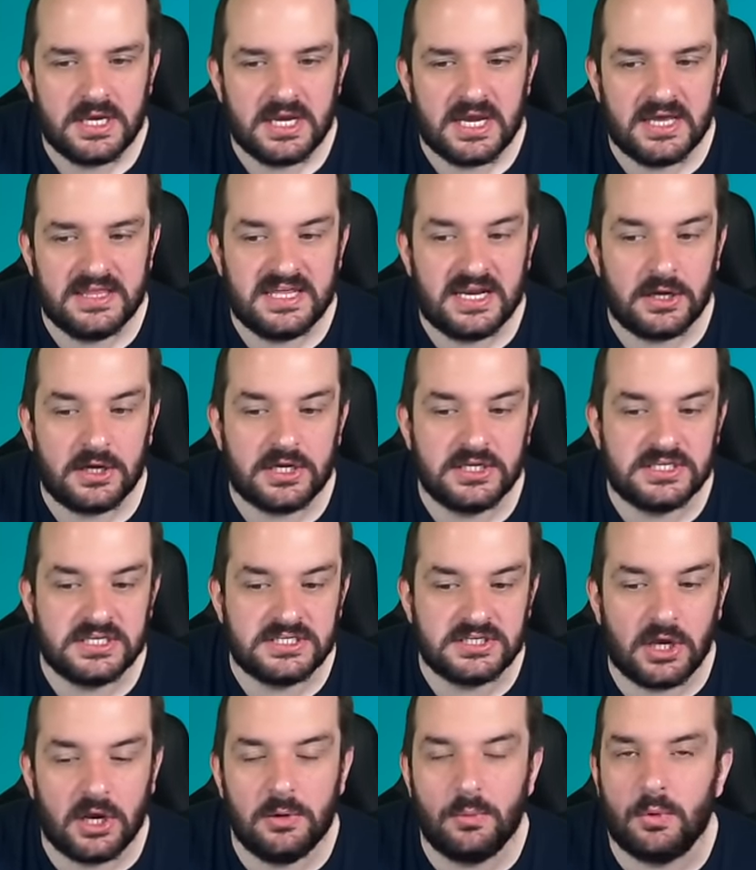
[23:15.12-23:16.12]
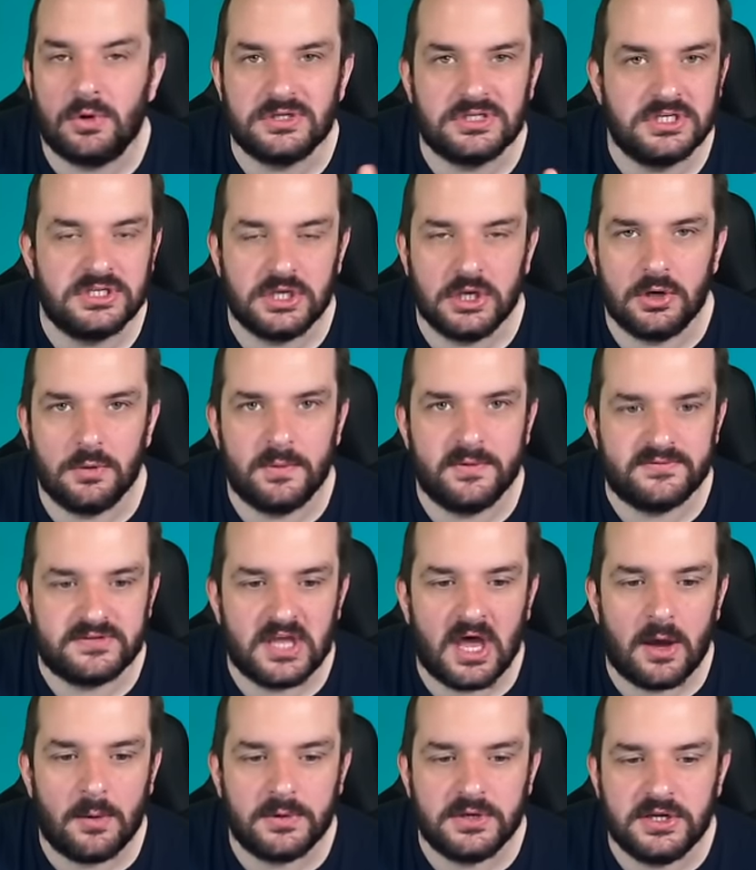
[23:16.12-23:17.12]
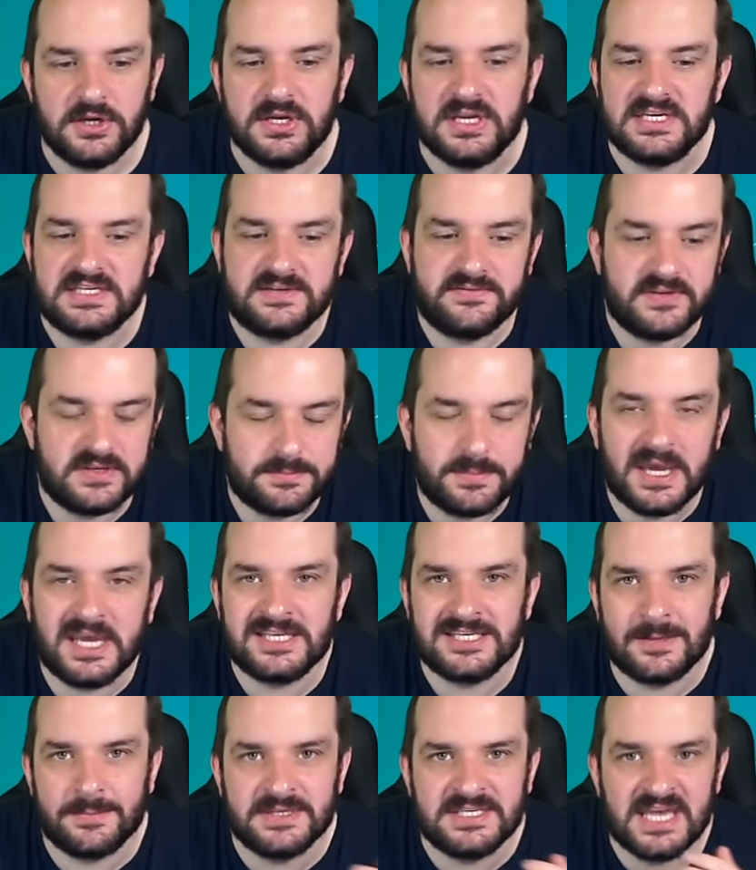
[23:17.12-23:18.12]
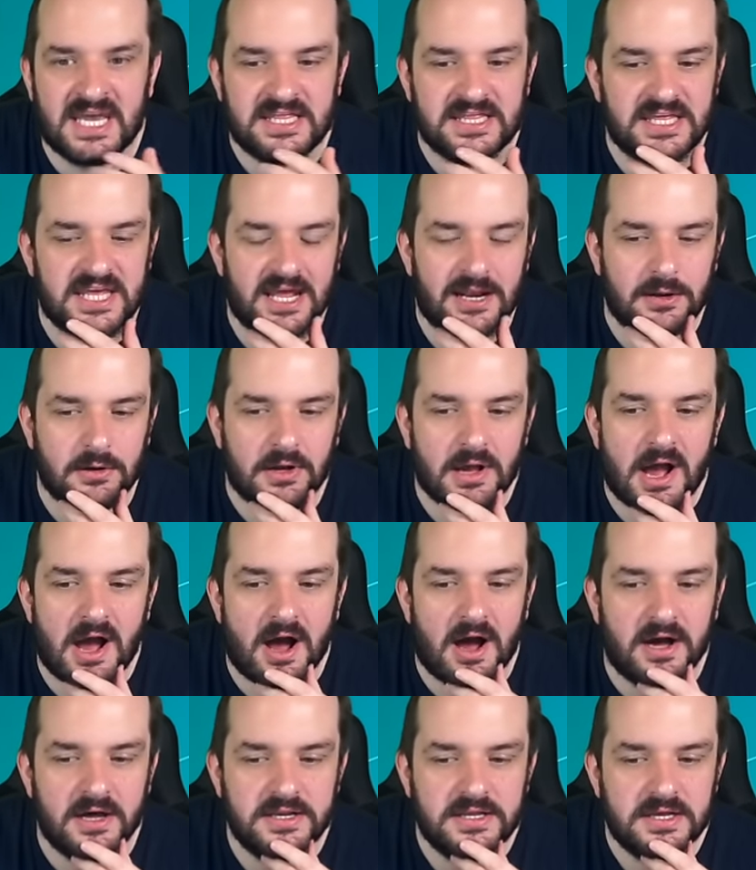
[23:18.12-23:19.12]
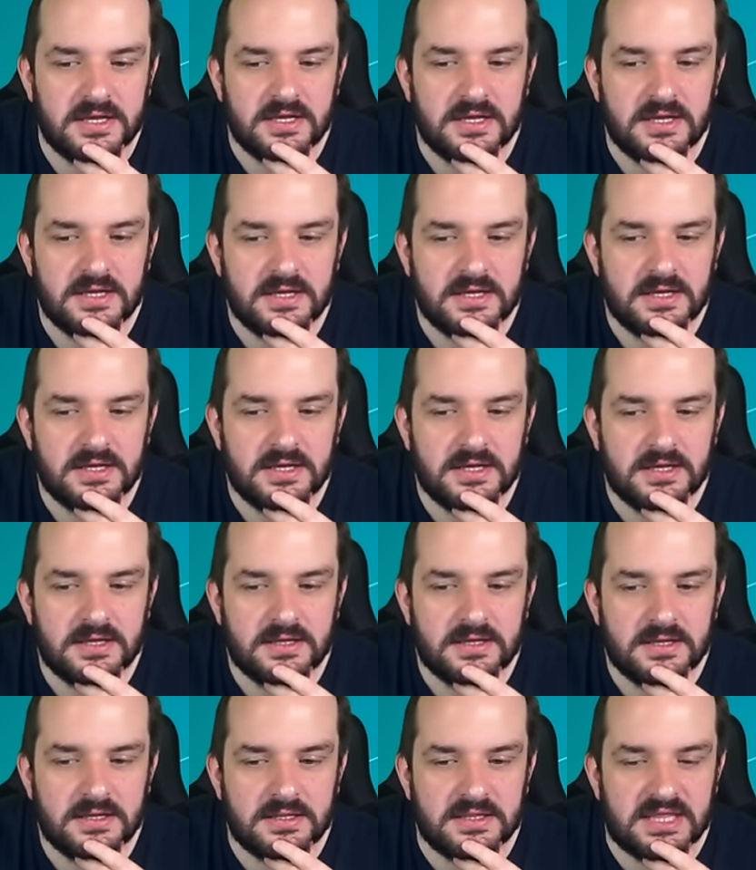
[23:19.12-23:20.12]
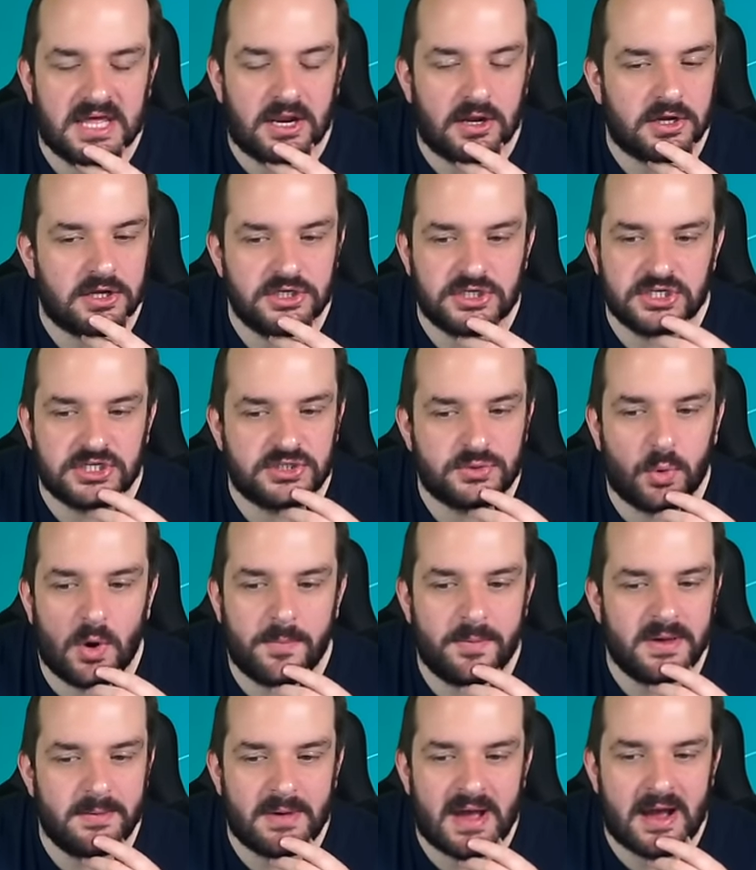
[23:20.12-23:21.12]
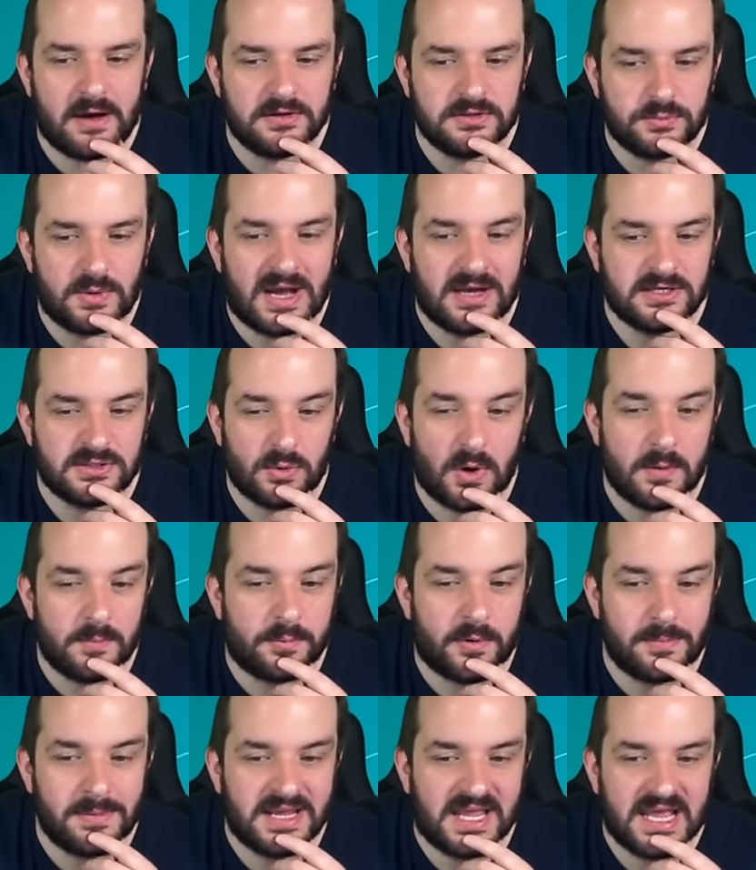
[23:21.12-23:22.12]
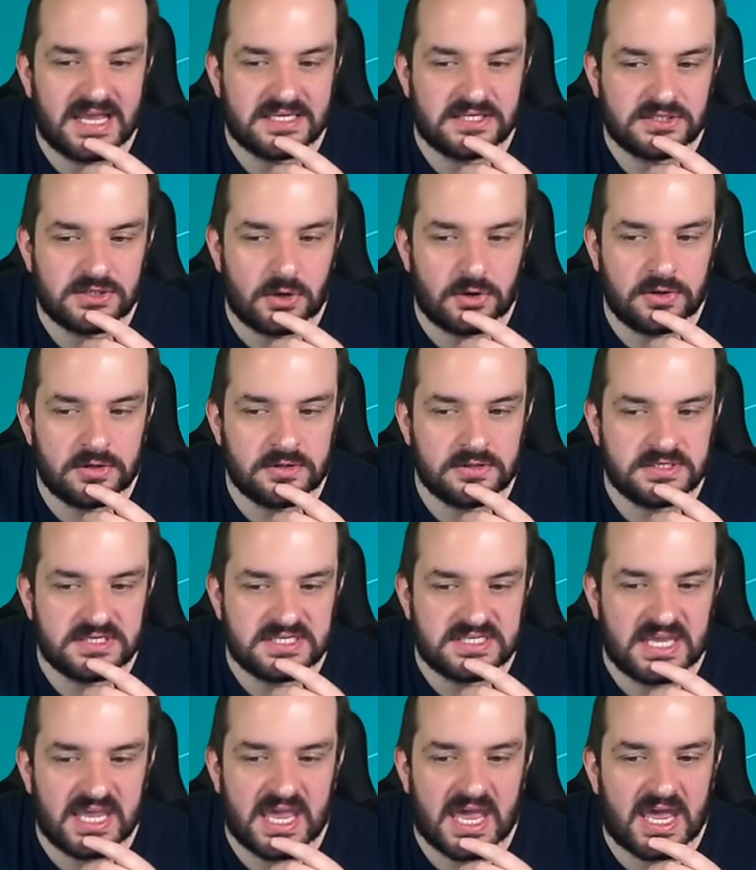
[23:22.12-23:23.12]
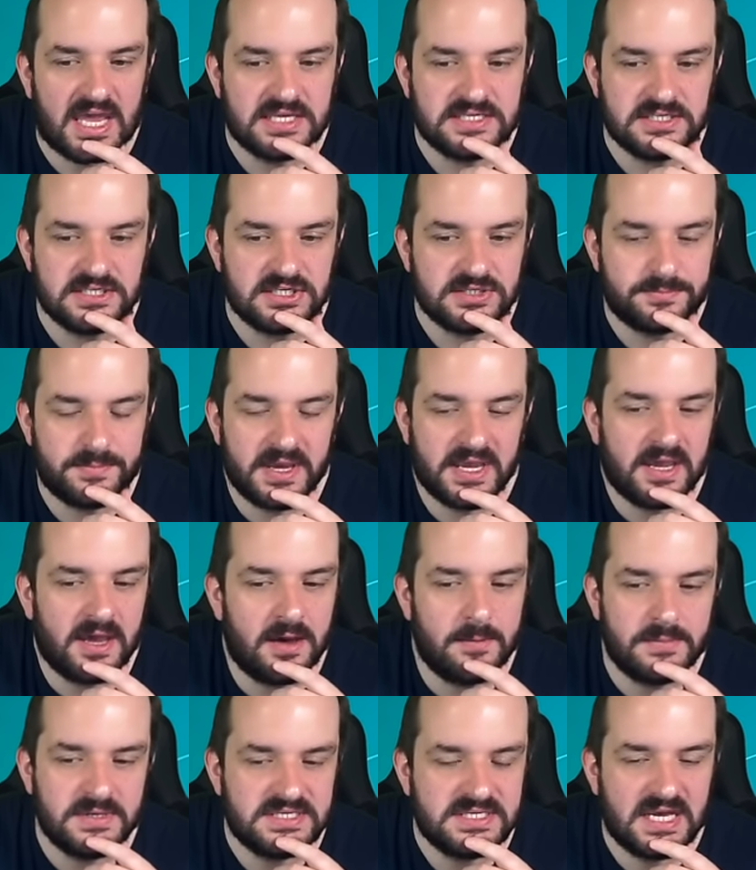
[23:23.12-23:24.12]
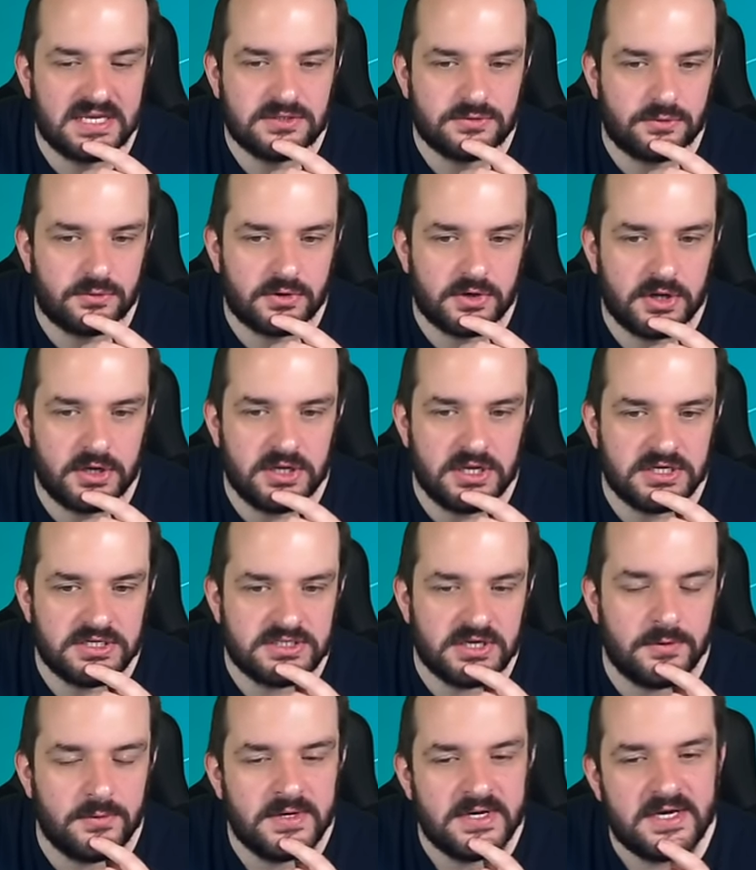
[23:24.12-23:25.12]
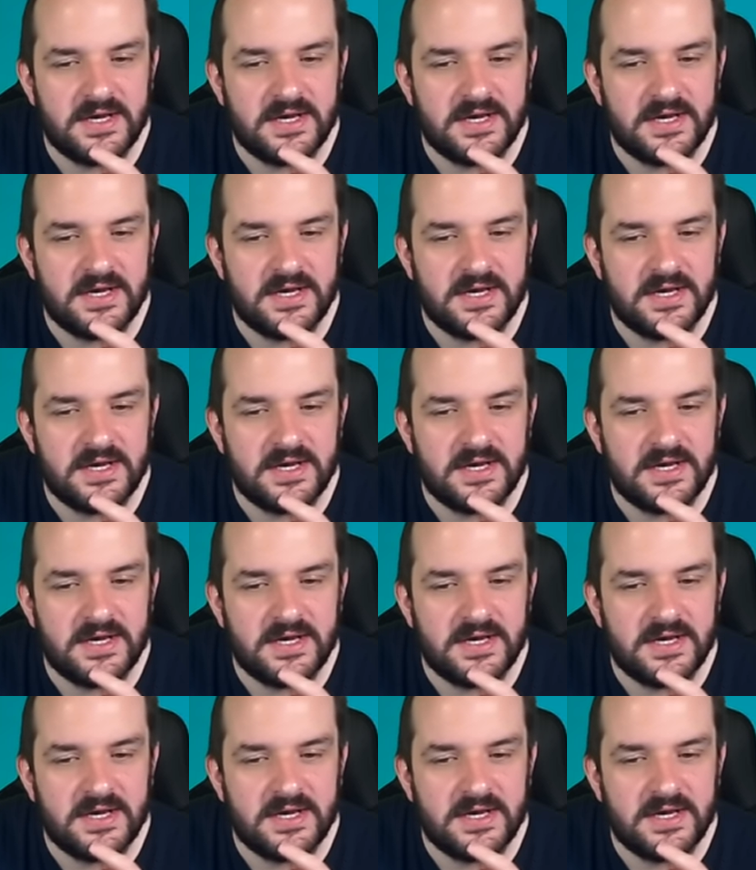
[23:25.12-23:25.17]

and then I could decide what to do with Darwin Nunez. If he's picked up a tenth yellow card, then I can just swap him out as well. So I would probably get Son to Diaz and just pick up Mateta or Cunha. So